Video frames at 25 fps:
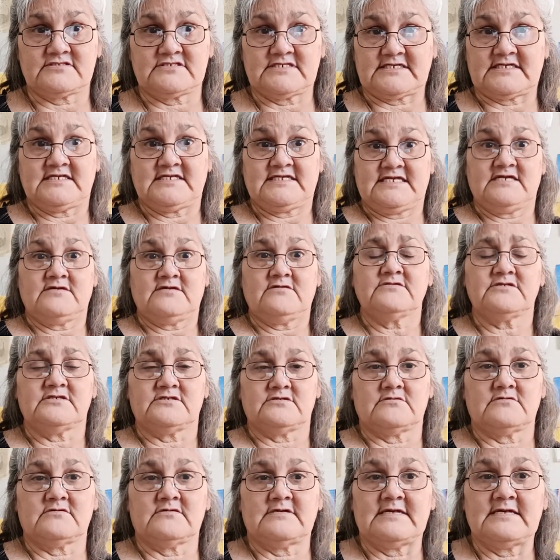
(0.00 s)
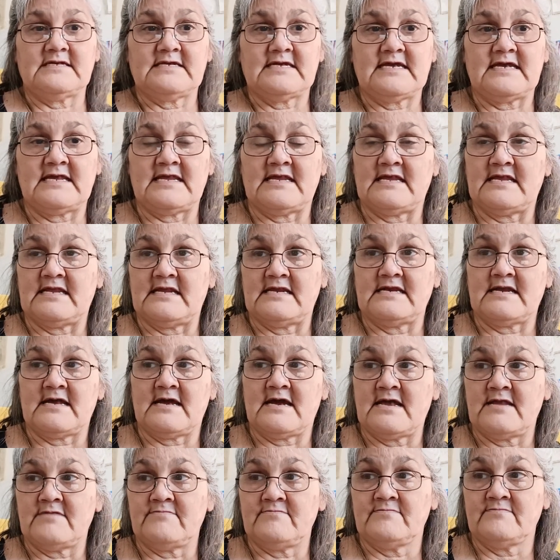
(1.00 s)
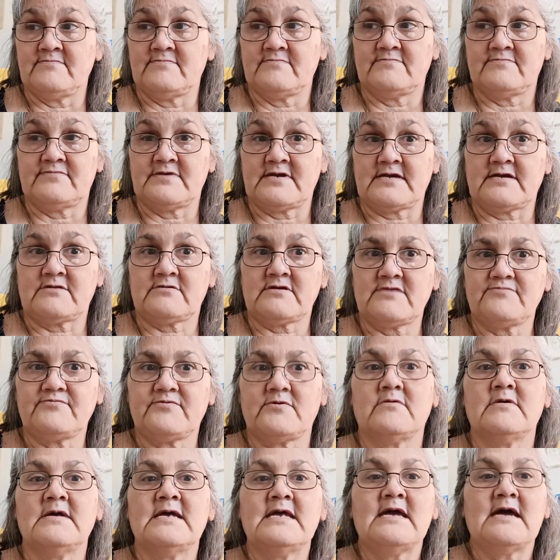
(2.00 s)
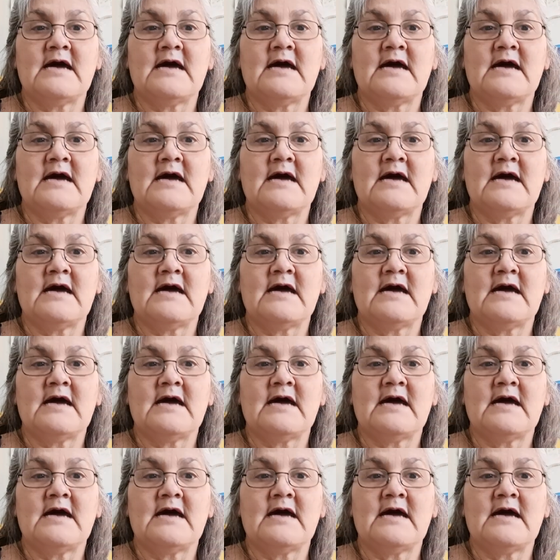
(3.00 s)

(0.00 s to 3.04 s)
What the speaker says: It could kill you, and I'm very grateful.